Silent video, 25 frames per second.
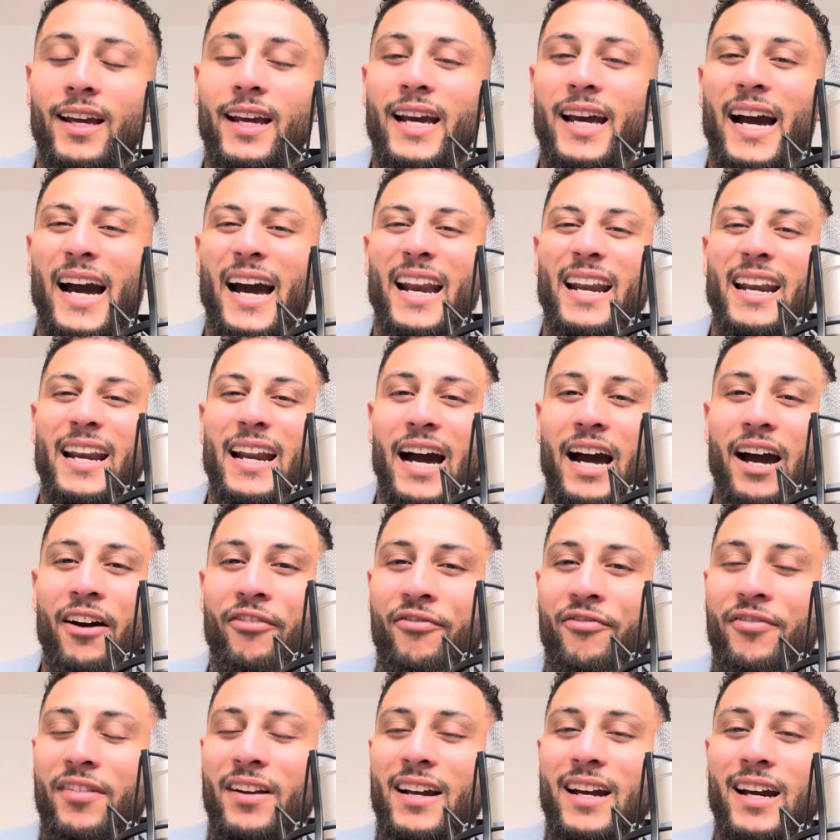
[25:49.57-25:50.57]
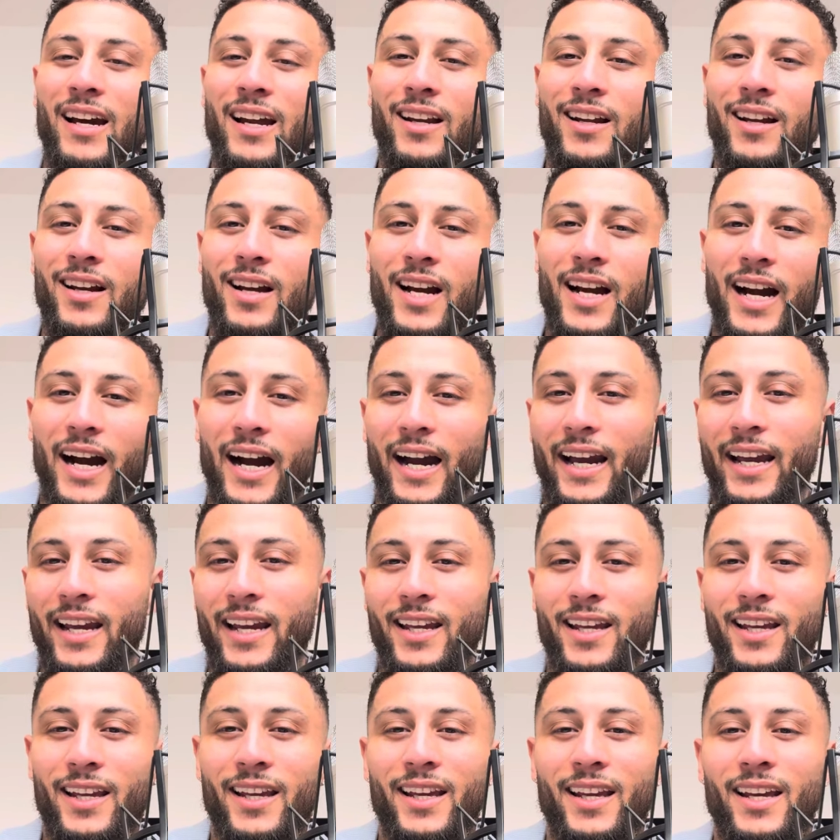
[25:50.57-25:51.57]
an African guy
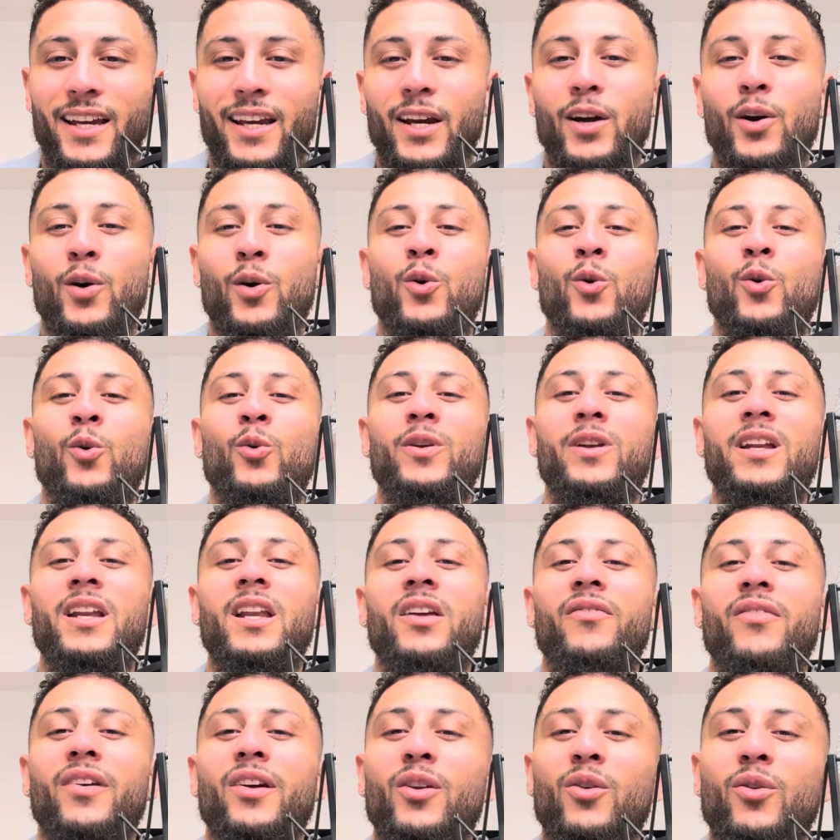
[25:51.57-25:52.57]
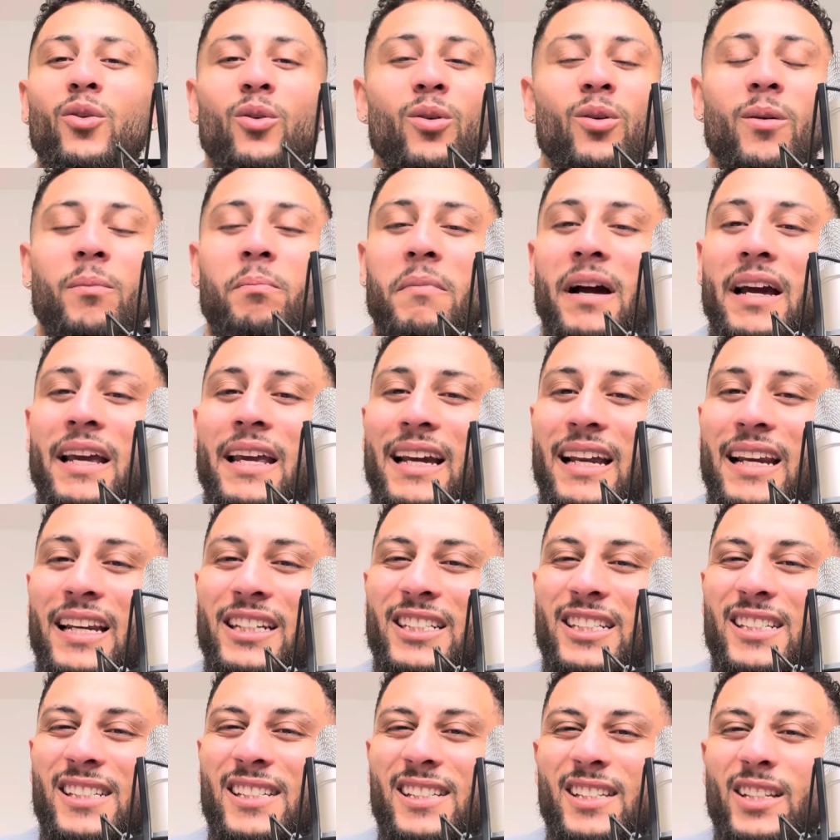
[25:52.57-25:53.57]
who didn't even know my English
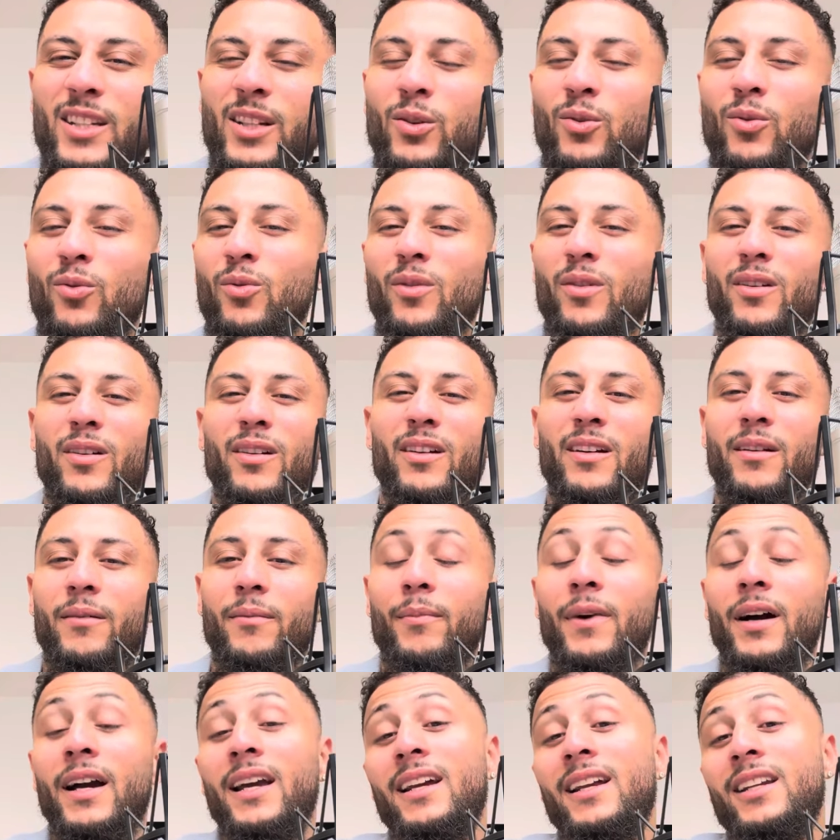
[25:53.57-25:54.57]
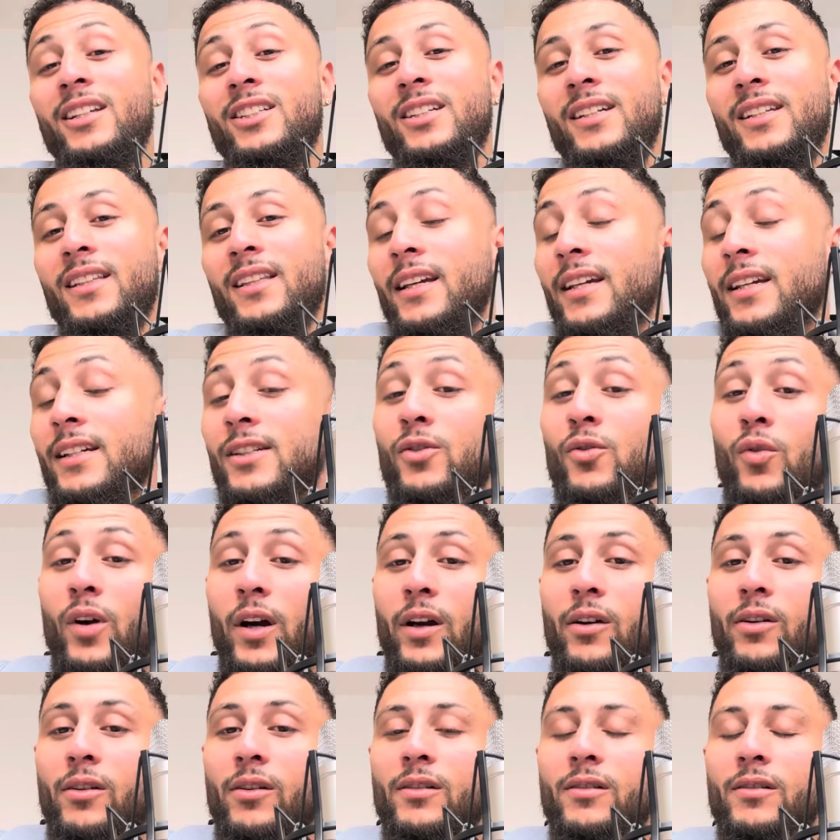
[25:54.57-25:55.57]
is still... My English, I think, is quite
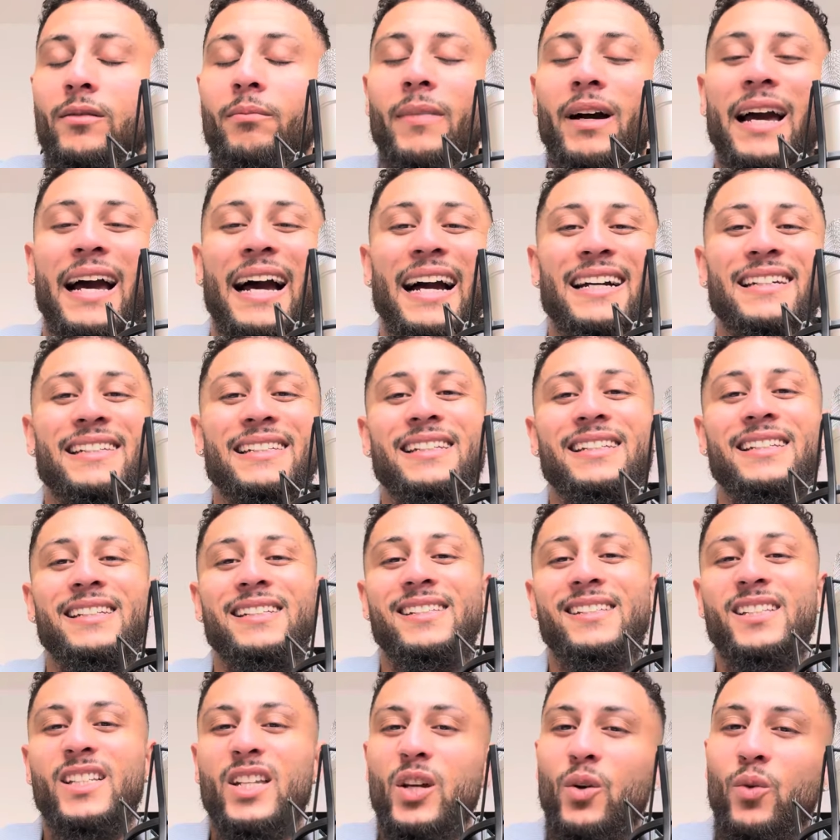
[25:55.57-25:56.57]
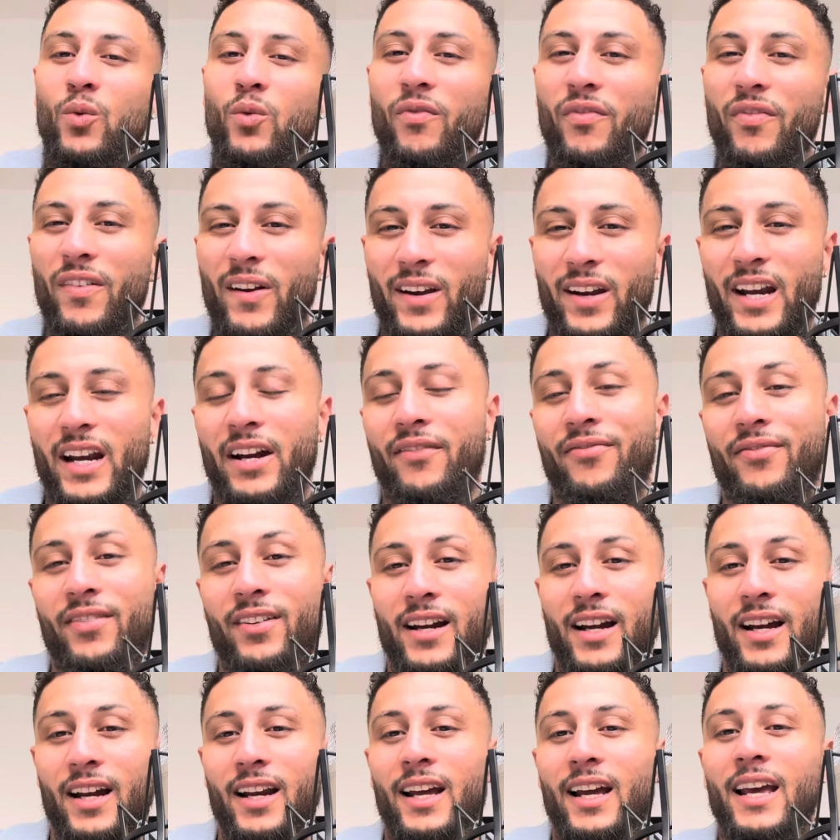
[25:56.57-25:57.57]
good. My accent is still very
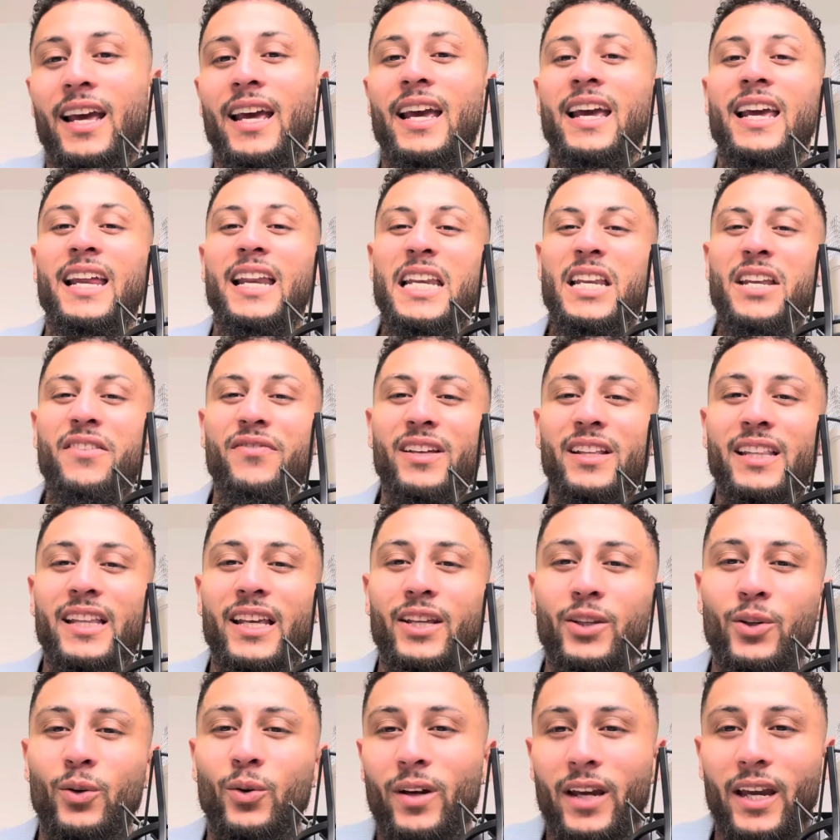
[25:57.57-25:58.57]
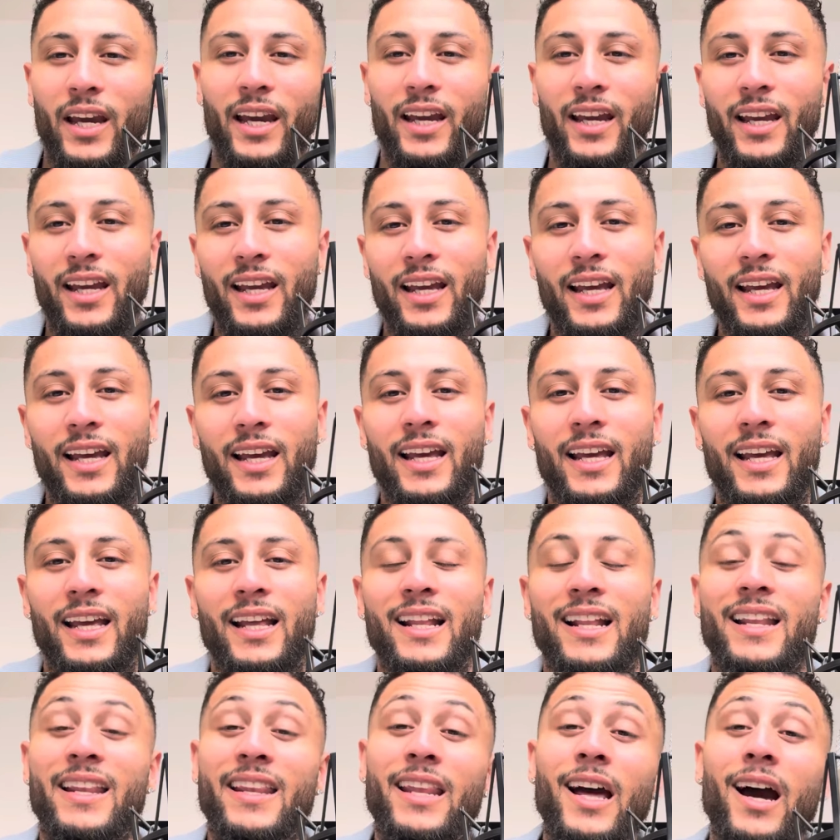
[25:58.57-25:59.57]
African. Live in the UK.
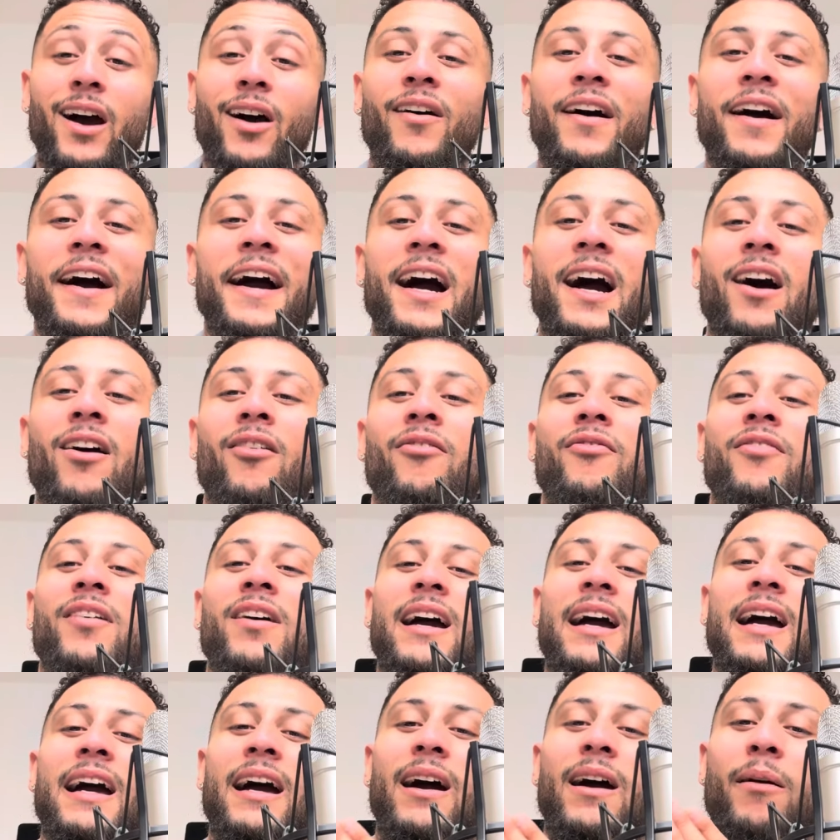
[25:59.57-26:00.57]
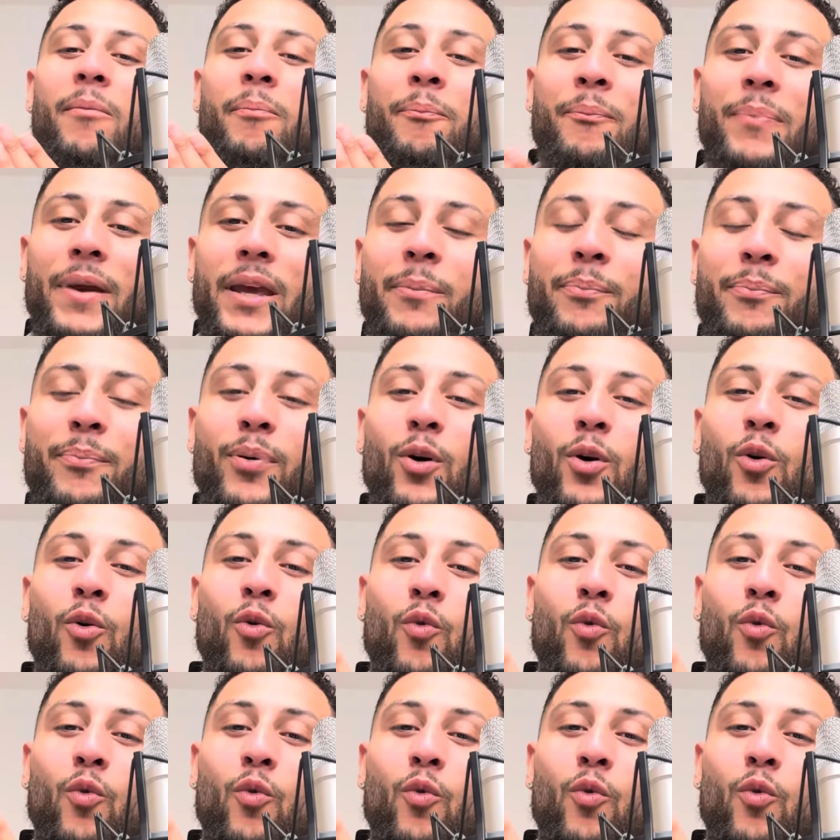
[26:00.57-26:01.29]
Now I have people